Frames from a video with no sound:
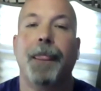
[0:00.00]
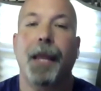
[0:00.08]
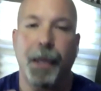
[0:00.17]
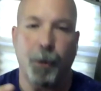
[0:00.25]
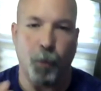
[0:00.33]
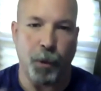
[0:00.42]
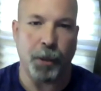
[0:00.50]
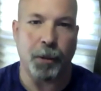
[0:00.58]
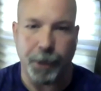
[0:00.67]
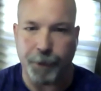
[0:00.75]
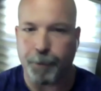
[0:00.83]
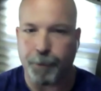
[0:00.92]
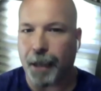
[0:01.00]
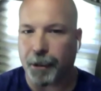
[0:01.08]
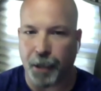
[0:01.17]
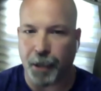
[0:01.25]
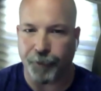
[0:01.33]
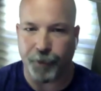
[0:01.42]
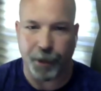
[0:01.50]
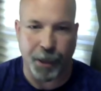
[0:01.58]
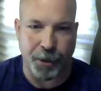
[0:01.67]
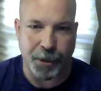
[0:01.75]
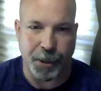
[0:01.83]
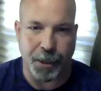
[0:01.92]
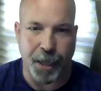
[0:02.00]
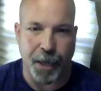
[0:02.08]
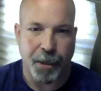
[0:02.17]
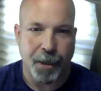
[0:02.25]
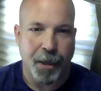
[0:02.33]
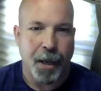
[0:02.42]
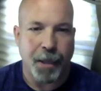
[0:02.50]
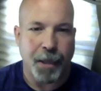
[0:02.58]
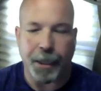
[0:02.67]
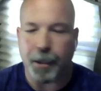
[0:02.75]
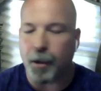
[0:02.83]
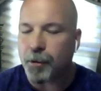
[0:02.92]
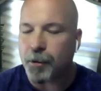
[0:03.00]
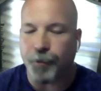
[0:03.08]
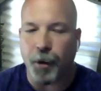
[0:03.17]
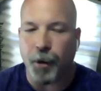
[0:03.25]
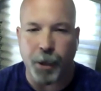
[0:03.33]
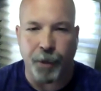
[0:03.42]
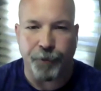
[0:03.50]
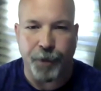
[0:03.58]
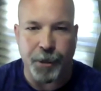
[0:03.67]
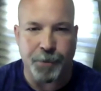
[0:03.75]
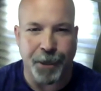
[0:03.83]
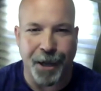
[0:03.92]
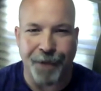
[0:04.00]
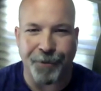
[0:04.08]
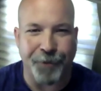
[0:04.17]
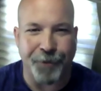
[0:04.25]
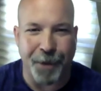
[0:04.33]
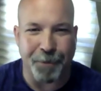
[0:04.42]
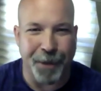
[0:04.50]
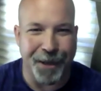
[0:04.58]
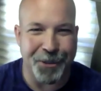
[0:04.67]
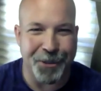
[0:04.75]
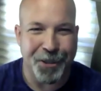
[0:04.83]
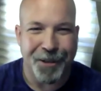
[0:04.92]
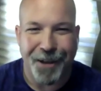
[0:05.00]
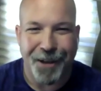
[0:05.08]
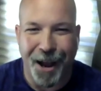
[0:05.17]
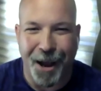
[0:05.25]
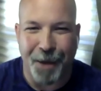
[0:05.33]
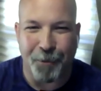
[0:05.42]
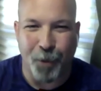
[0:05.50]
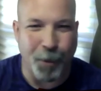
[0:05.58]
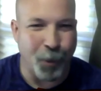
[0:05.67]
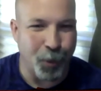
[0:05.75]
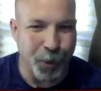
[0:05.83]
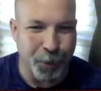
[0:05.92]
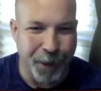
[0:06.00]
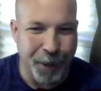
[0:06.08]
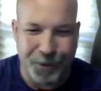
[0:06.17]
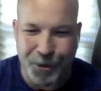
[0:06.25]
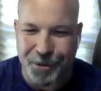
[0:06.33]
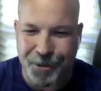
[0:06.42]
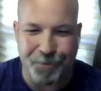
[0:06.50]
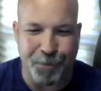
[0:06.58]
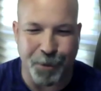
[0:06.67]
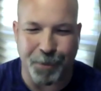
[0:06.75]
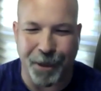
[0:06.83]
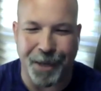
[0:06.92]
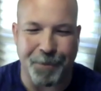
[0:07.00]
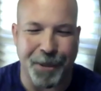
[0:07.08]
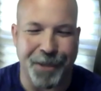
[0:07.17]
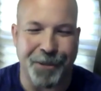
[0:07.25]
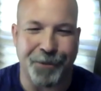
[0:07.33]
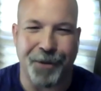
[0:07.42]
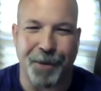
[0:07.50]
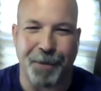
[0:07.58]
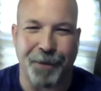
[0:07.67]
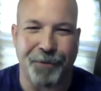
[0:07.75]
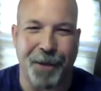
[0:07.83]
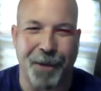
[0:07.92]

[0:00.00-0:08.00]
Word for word: it will impact their life. Guarantee that. They can also follow me on Facebook. I have a fan page, um, Robert Riopel. Just put my name in, you'll find my fan